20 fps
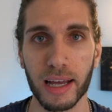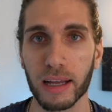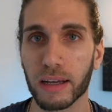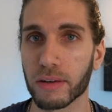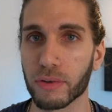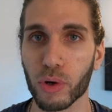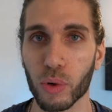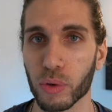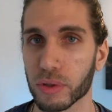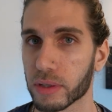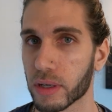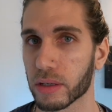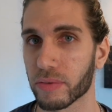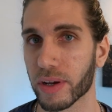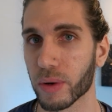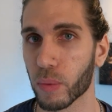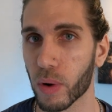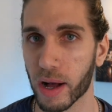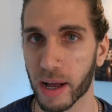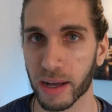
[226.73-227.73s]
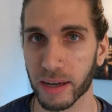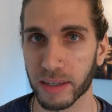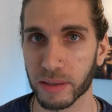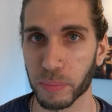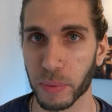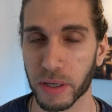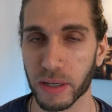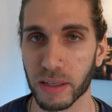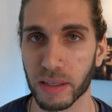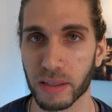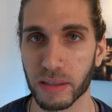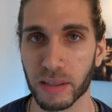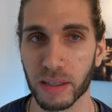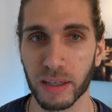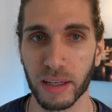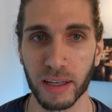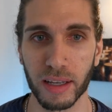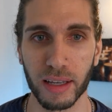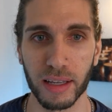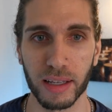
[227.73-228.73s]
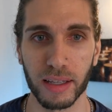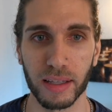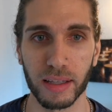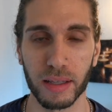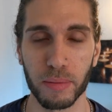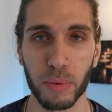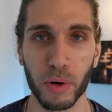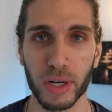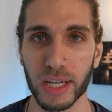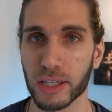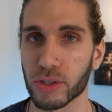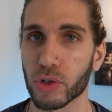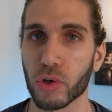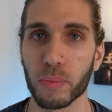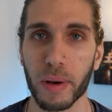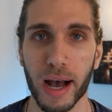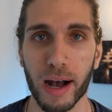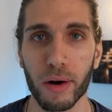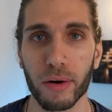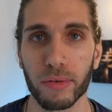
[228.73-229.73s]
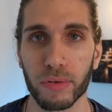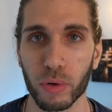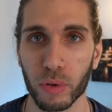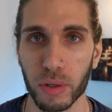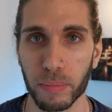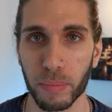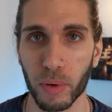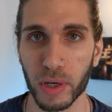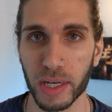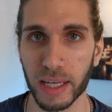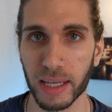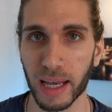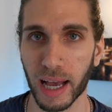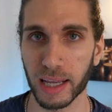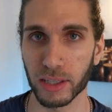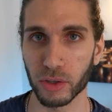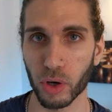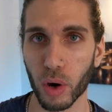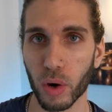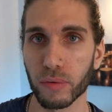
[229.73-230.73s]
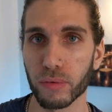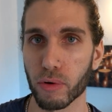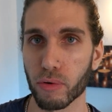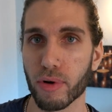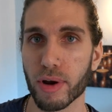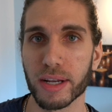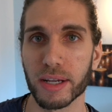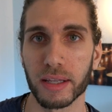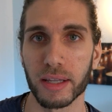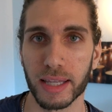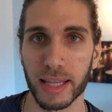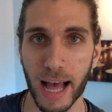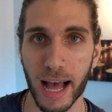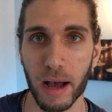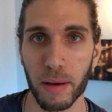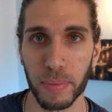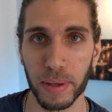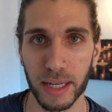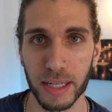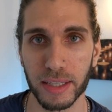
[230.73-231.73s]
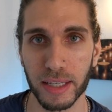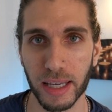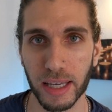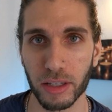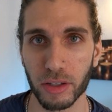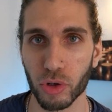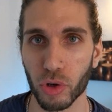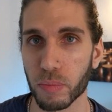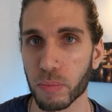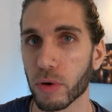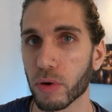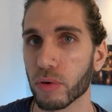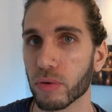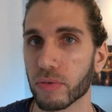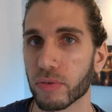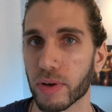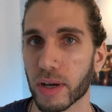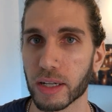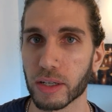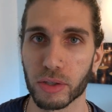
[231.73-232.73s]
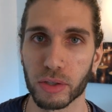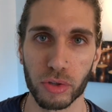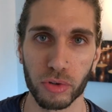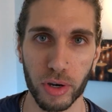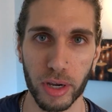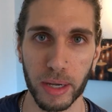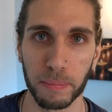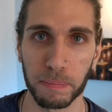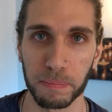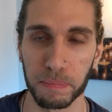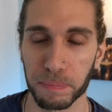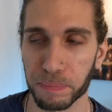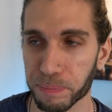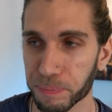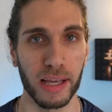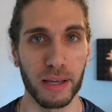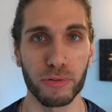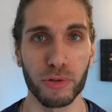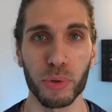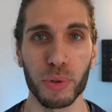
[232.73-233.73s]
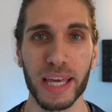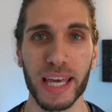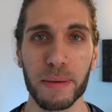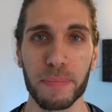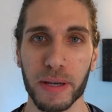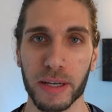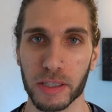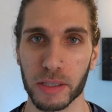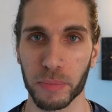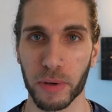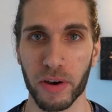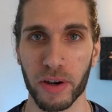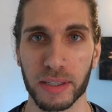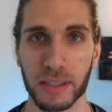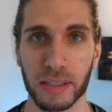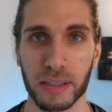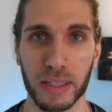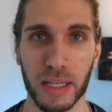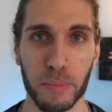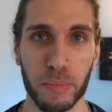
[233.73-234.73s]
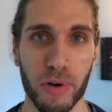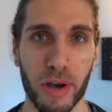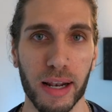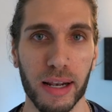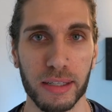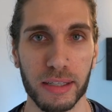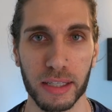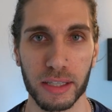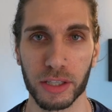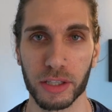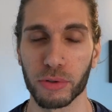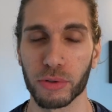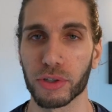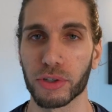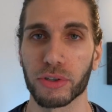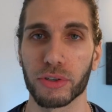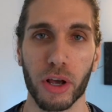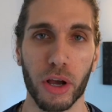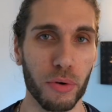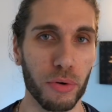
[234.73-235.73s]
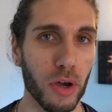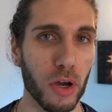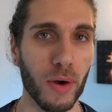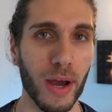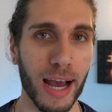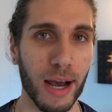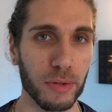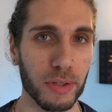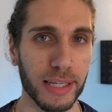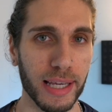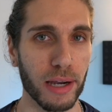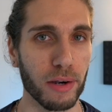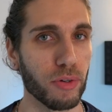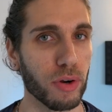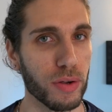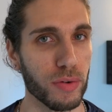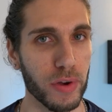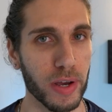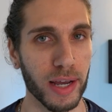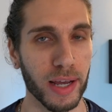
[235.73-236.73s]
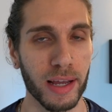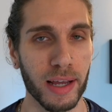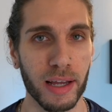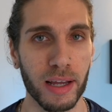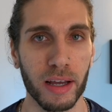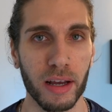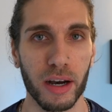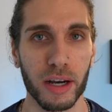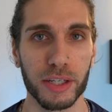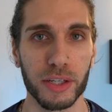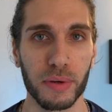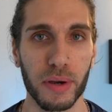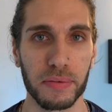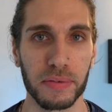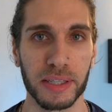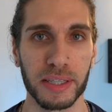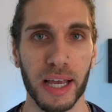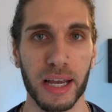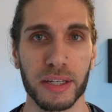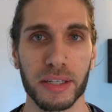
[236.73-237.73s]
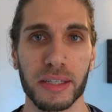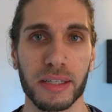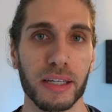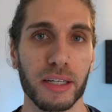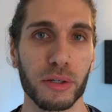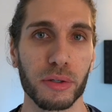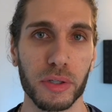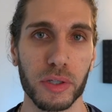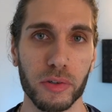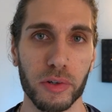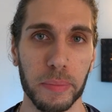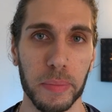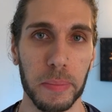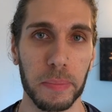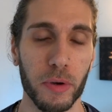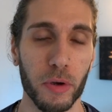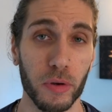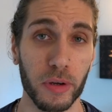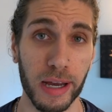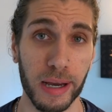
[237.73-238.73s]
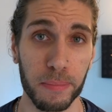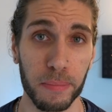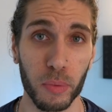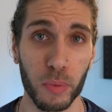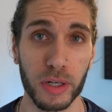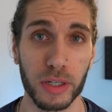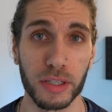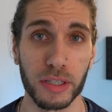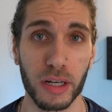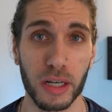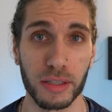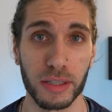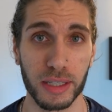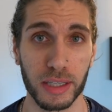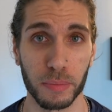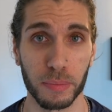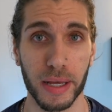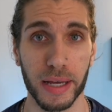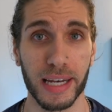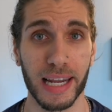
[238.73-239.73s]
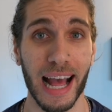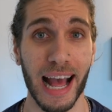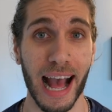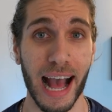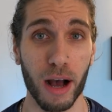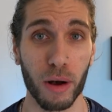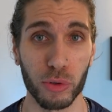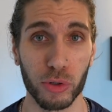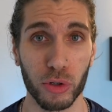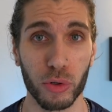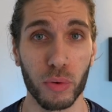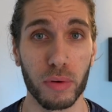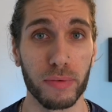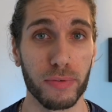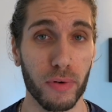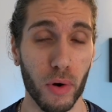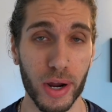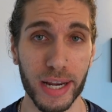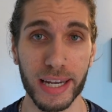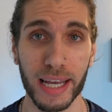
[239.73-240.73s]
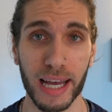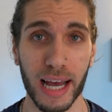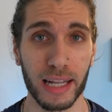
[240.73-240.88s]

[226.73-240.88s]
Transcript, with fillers: of course, none of it works because the body is too powerful. The body has overridden that ability to move and to scream. If you keep experiencing sleep paralysis and you just don't know how to get rid of it, I do have a section in the Lucid Dreaming Bootcamp which does explain how to avoid it